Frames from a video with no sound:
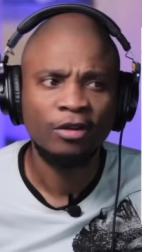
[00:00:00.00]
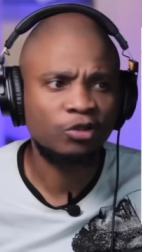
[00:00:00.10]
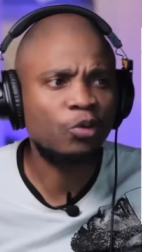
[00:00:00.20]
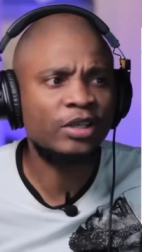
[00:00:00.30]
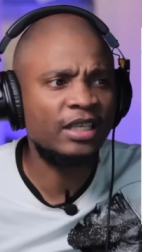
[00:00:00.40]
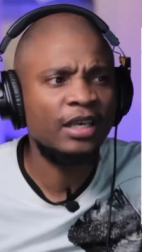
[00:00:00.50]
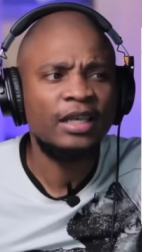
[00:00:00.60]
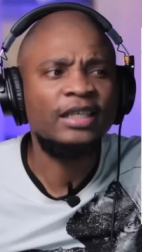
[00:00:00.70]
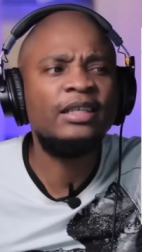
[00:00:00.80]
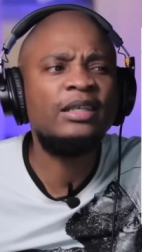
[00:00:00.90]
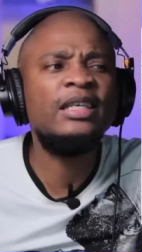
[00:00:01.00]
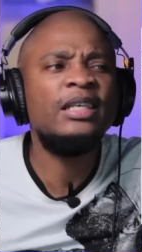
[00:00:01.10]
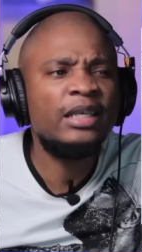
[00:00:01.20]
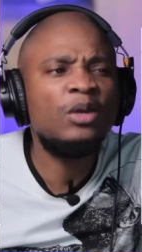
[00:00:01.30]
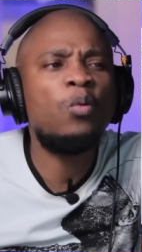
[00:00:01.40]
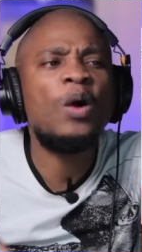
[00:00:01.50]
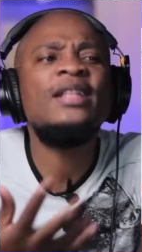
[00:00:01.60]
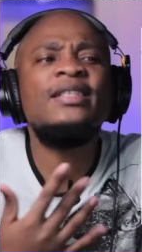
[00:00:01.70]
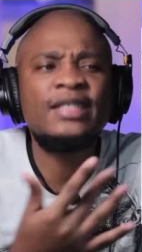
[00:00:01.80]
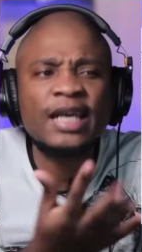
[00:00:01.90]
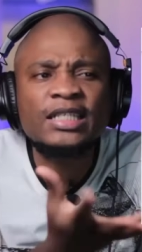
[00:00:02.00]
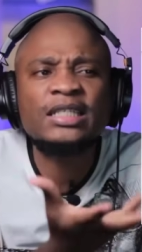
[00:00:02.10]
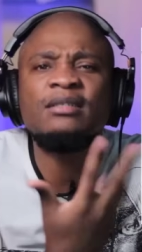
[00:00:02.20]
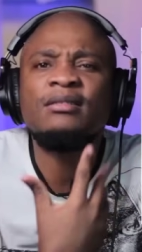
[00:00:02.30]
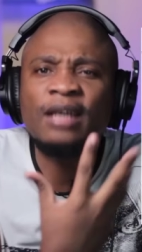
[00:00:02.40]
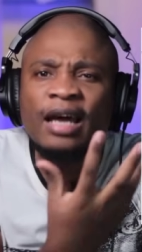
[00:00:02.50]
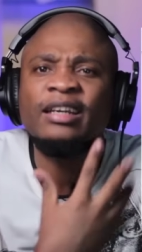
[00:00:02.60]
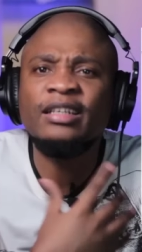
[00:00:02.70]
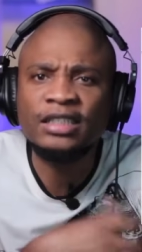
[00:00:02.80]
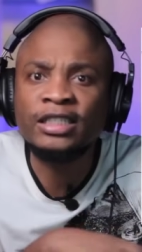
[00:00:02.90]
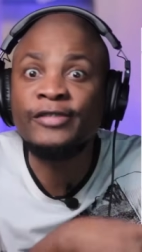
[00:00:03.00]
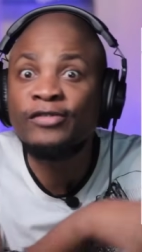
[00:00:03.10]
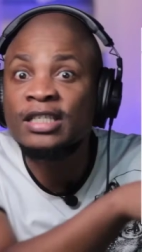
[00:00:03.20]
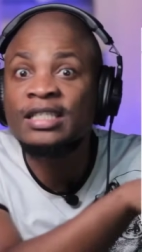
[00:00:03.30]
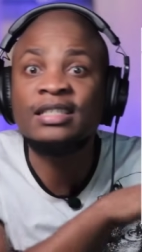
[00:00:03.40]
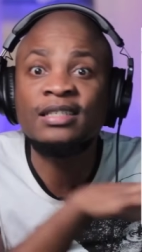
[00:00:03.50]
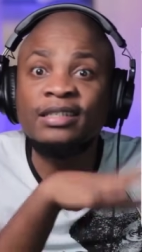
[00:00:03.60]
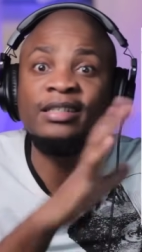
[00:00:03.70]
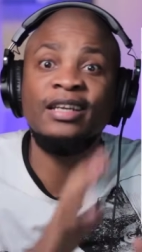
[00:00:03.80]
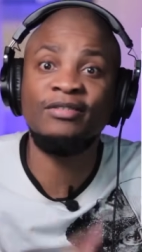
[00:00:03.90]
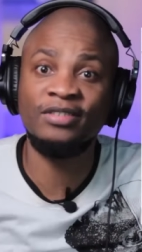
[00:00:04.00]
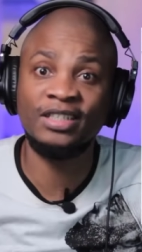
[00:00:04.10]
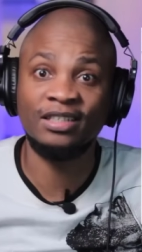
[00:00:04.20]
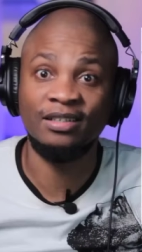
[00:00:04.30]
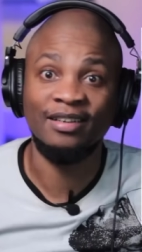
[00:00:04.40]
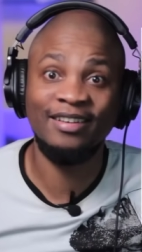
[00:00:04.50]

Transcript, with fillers: So he, he, he, he wants such courage. He even sees it in a vision.